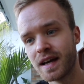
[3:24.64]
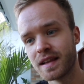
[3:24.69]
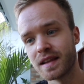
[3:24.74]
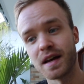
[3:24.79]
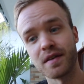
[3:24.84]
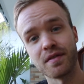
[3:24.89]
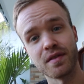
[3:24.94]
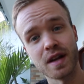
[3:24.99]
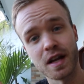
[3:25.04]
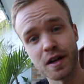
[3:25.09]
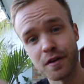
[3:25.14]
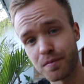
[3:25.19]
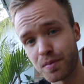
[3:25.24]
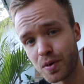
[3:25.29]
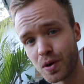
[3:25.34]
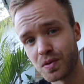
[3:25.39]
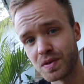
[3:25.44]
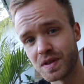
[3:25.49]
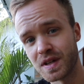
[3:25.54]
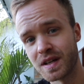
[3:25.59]
They have a lot of
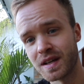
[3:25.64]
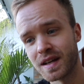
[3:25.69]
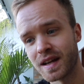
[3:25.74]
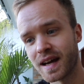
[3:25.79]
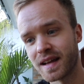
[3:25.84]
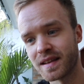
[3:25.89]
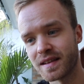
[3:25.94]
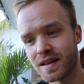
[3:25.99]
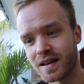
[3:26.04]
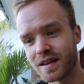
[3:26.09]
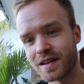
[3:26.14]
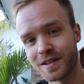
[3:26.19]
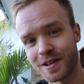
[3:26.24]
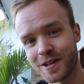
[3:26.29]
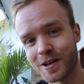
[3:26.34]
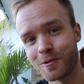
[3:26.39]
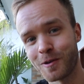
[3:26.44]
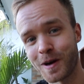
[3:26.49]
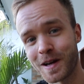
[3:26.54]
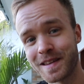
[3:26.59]
protein and they're
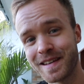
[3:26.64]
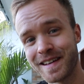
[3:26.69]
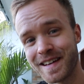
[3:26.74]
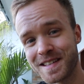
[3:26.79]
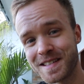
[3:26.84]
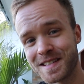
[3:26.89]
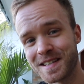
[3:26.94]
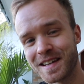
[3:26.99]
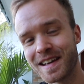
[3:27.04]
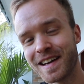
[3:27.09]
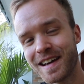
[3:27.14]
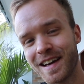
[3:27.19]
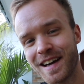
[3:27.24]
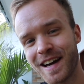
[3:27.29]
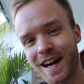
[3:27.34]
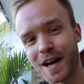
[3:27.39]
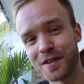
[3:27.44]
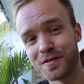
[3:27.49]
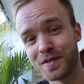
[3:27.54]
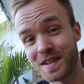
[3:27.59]
quite tasty.
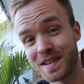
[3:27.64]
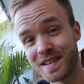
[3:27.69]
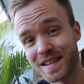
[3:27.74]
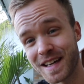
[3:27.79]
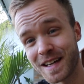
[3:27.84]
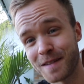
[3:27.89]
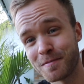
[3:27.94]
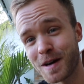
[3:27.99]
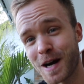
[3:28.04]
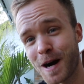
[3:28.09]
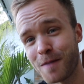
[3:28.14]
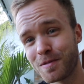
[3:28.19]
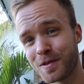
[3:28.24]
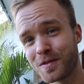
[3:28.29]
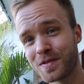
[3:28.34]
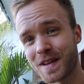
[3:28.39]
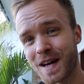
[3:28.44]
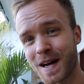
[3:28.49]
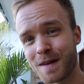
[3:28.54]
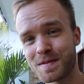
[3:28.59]
I've eaten them a couple
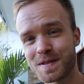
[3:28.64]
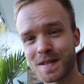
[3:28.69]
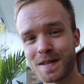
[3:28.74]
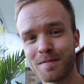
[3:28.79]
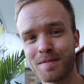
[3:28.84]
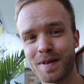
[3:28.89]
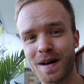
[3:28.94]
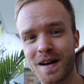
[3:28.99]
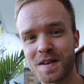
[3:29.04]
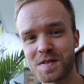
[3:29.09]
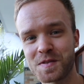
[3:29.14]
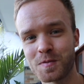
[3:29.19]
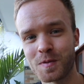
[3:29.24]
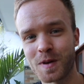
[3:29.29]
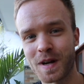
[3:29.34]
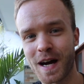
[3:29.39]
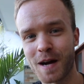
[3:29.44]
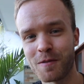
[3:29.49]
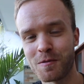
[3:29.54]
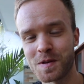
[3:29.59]
of times in the past when
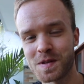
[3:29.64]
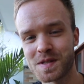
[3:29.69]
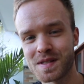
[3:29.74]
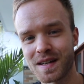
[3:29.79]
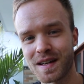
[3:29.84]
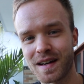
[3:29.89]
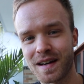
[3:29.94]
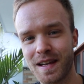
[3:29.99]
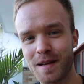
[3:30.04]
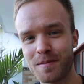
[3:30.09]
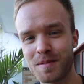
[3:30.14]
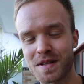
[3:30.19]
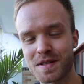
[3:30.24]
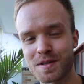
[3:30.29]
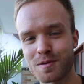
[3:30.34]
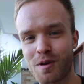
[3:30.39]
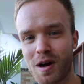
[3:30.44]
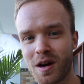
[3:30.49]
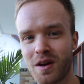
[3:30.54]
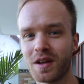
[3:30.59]
I was a little bit
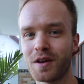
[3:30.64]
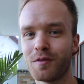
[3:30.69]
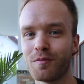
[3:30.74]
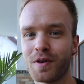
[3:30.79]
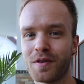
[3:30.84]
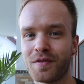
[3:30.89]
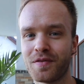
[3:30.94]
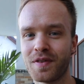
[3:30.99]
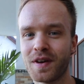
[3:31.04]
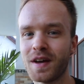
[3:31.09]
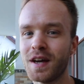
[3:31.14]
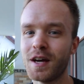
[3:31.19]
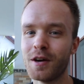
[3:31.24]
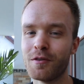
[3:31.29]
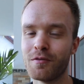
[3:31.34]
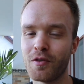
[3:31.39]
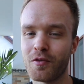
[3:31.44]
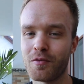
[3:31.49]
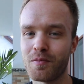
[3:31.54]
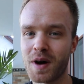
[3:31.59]
struggling with
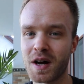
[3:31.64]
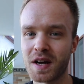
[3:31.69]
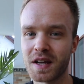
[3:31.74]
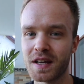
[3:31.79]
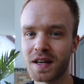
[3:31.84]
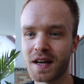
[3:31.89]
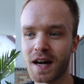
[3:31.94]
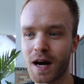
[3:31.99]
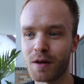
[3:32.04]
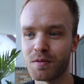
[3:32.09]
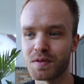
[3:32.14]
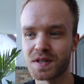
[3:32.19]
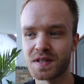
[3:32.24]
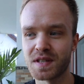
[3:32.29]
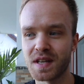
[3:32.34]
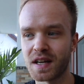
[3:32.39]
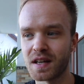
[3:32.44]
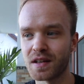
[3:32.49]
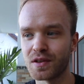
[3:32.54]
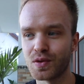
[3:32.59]
money. I was
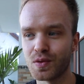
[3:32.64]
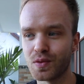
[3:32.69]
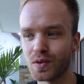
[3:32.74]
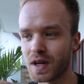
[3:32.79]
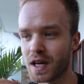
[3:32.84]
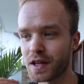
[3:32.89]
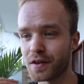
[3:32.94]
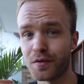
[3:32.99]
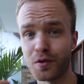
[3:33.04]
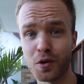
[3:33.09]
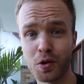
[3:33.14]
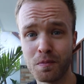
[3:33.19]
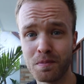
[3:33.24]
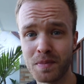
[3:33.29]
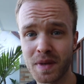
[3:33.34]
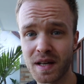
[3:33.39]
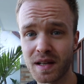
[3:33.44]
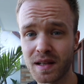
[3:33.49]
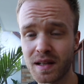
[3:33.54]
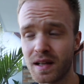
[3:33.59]
sticking to a lot of
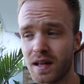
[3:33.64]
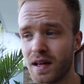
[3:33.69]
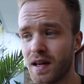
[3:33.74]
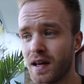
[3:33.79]
oatmeal,